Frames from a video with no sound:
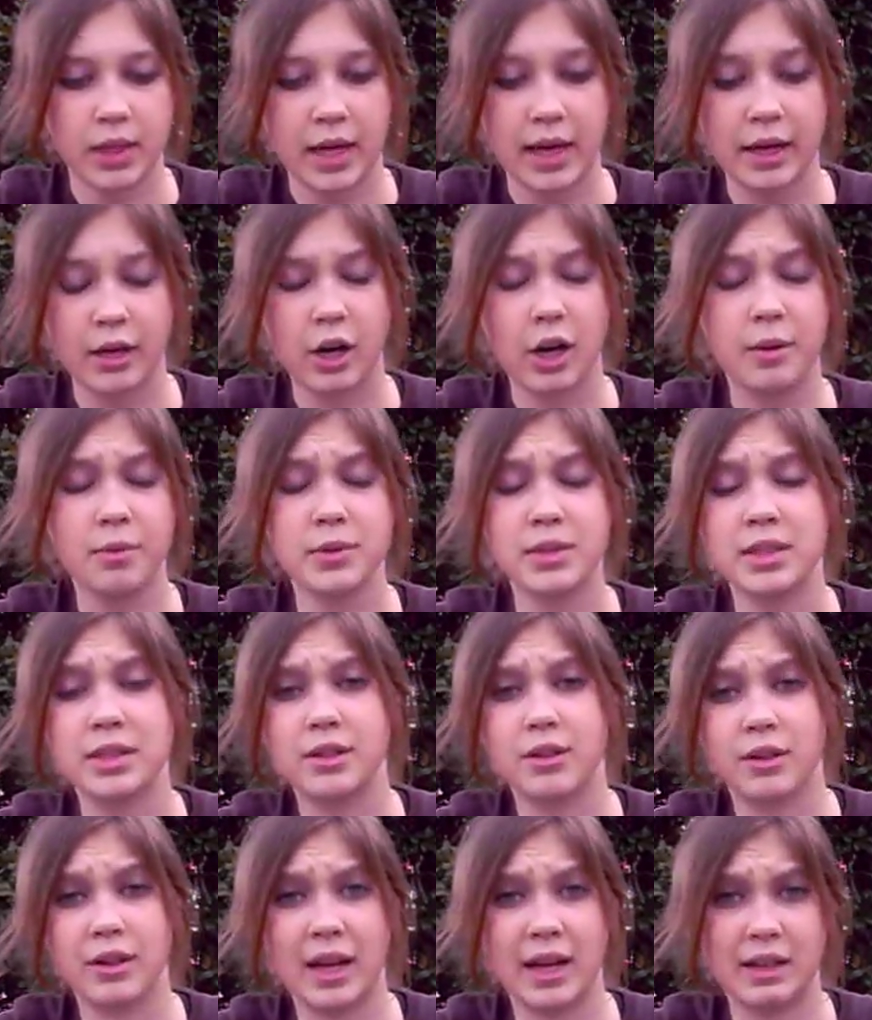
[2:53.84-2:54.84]
High carbon
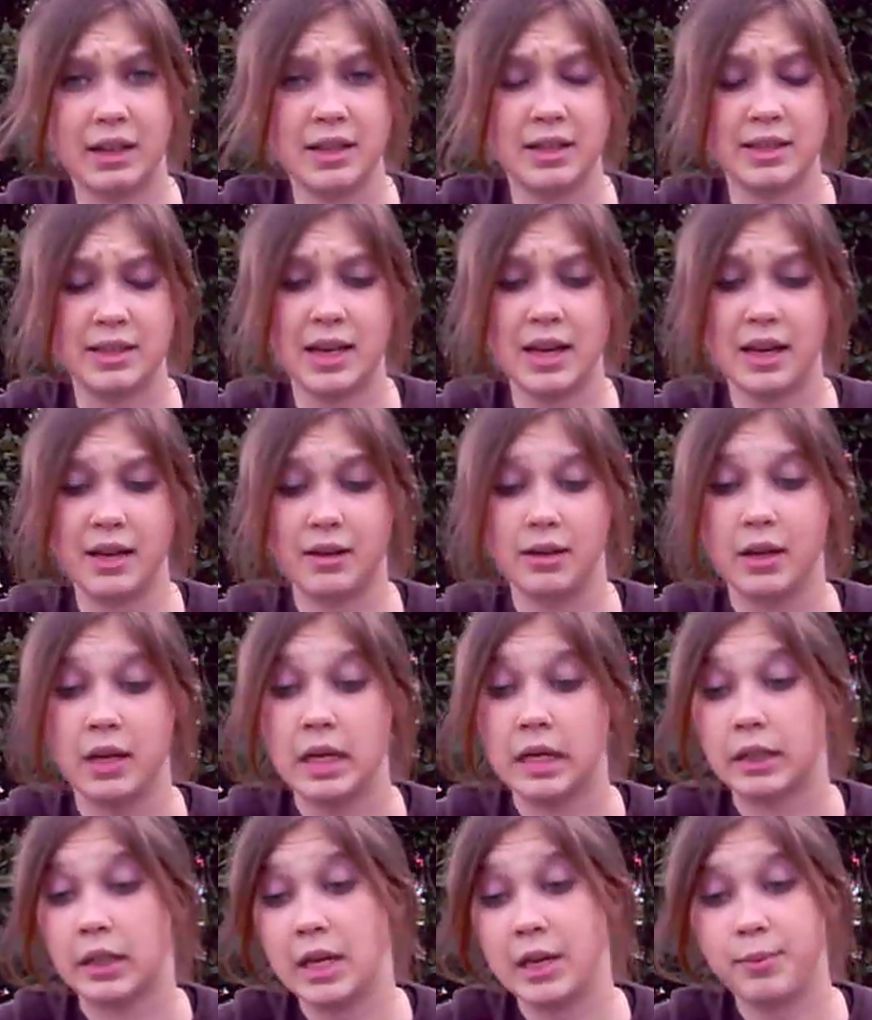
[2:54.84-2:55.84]
steel, like I said.
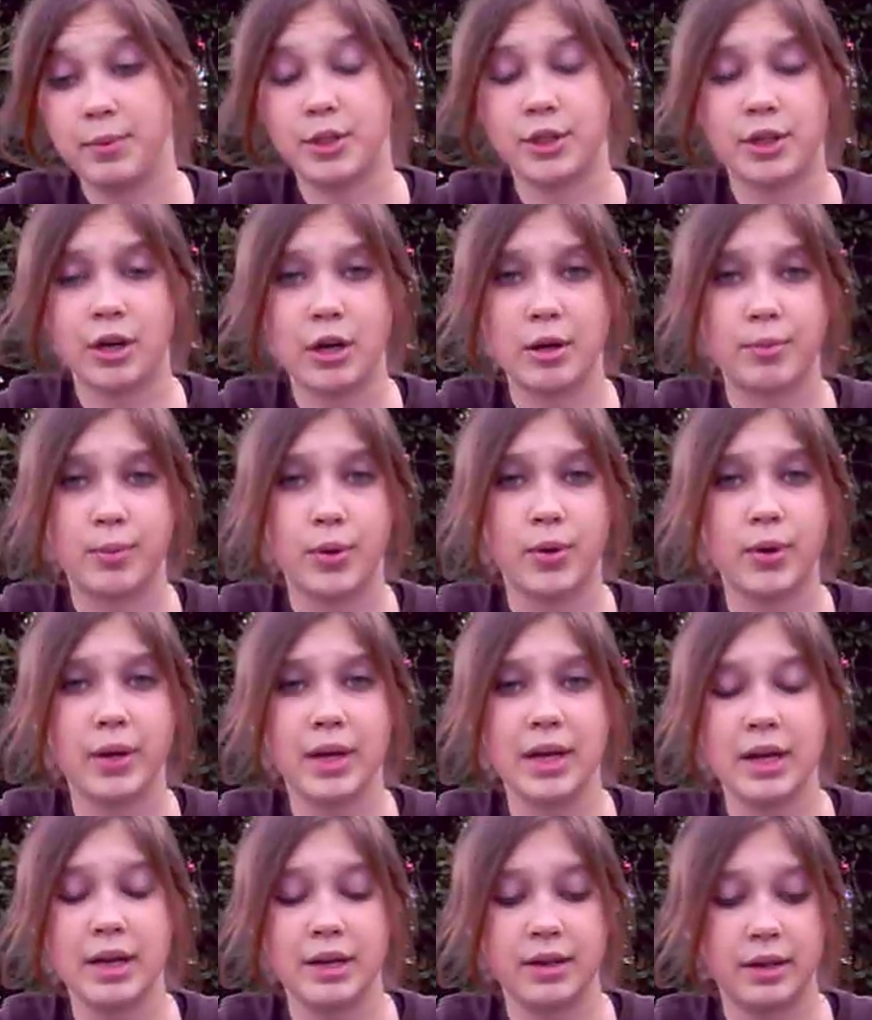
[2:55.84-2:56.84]
Keep a sharp
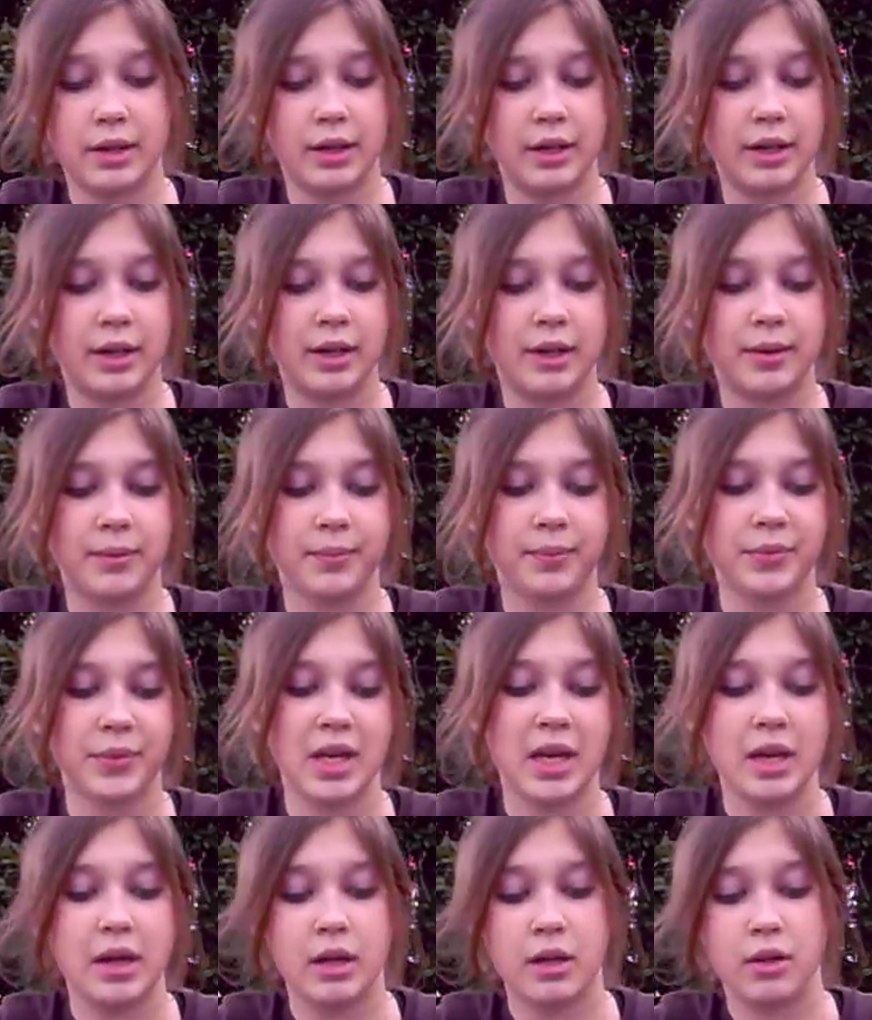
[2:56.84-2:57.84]
point.
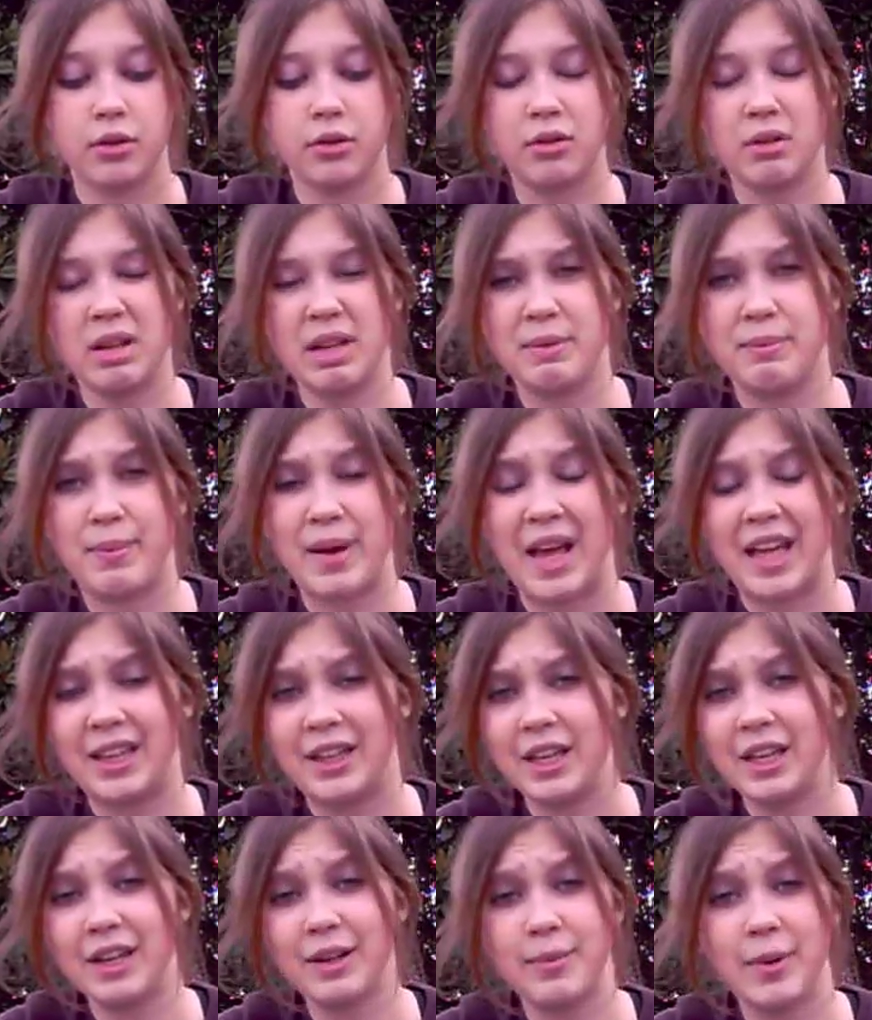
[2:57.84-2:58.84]
Only bad
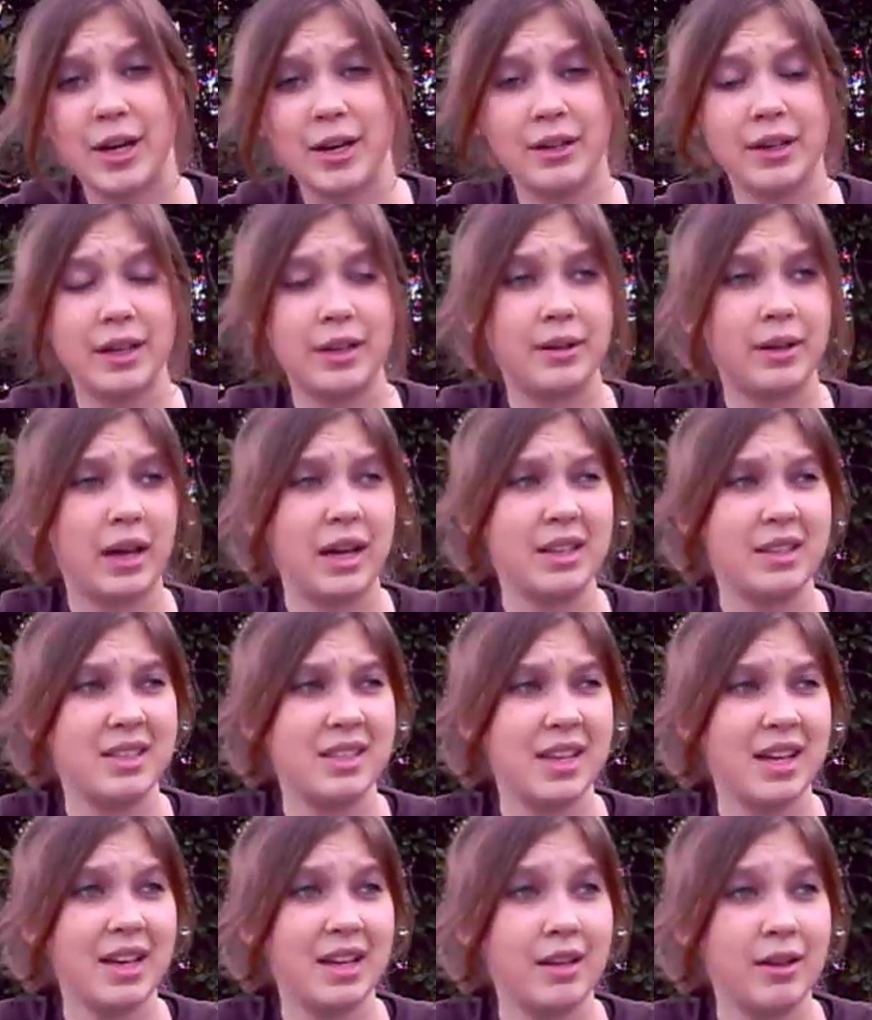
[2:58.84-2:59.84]
thing about it, I'd
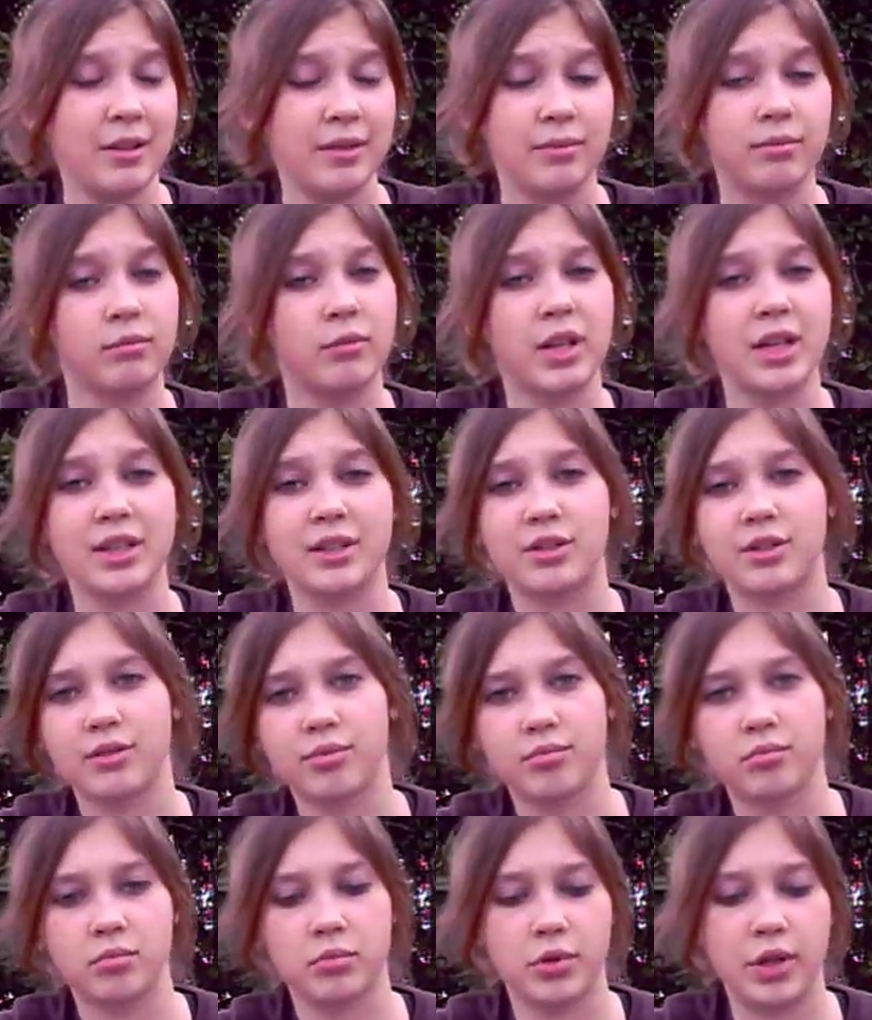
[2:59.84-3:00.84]
say, which
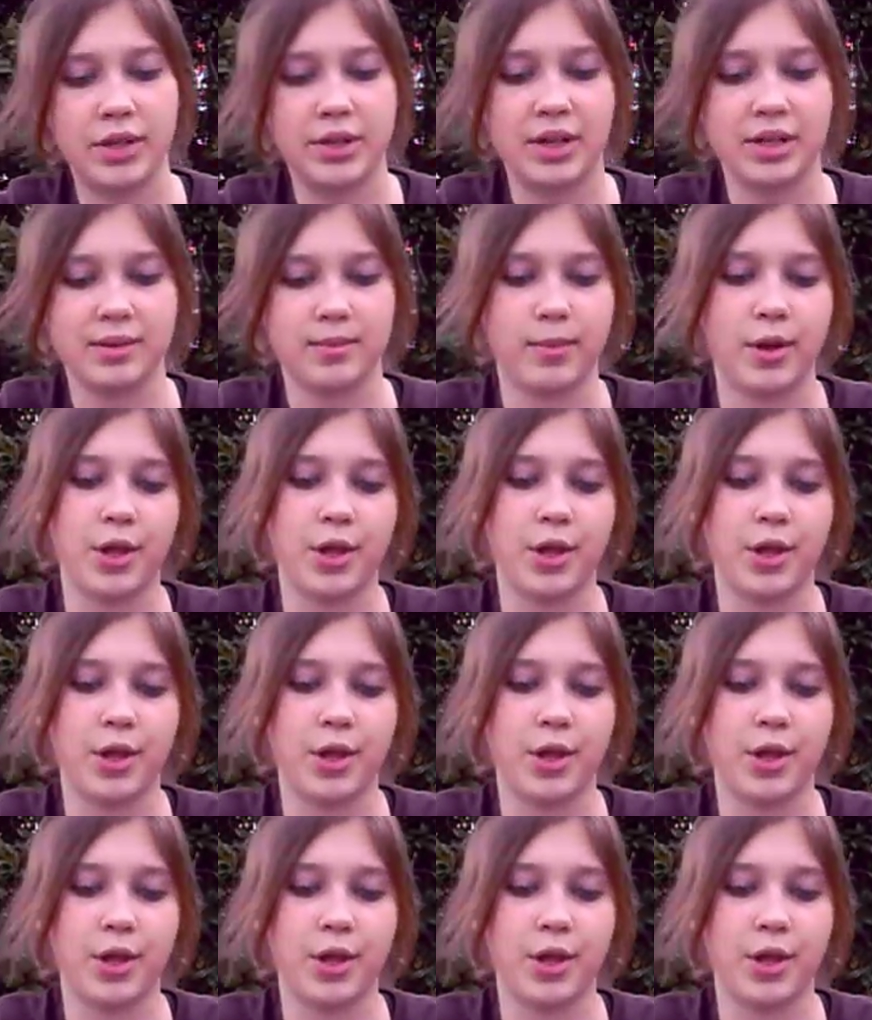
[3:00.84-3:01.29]
it doesn't